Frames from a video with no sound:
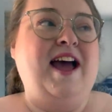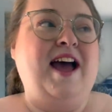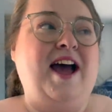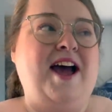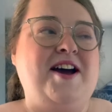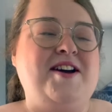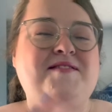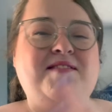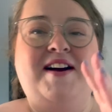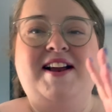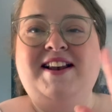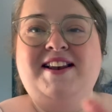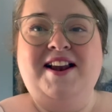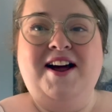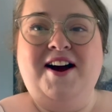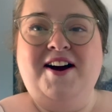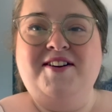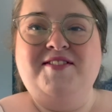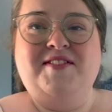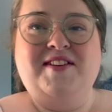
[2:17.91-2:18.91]
I
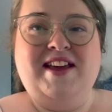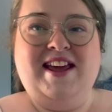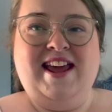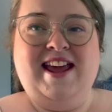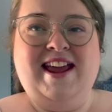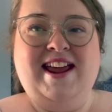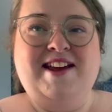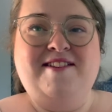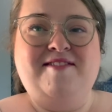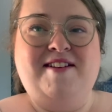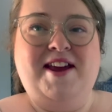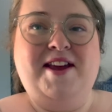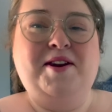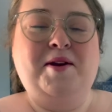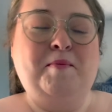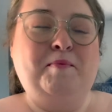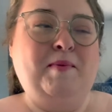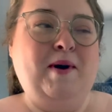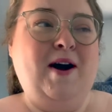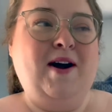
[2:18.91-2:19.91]
love hearing
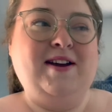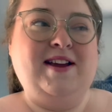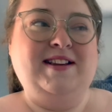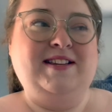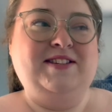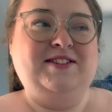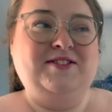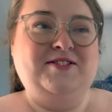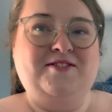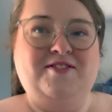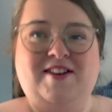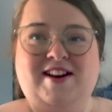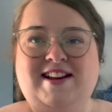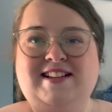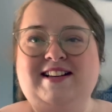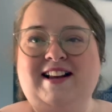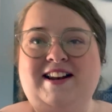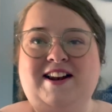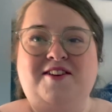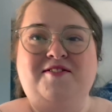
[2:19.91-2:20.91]
bargain
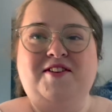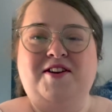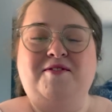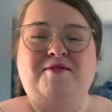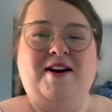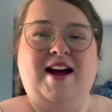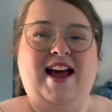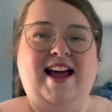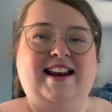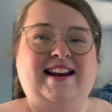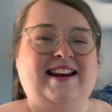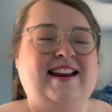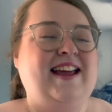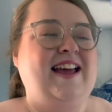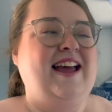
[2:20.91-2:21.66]
stories. I love it when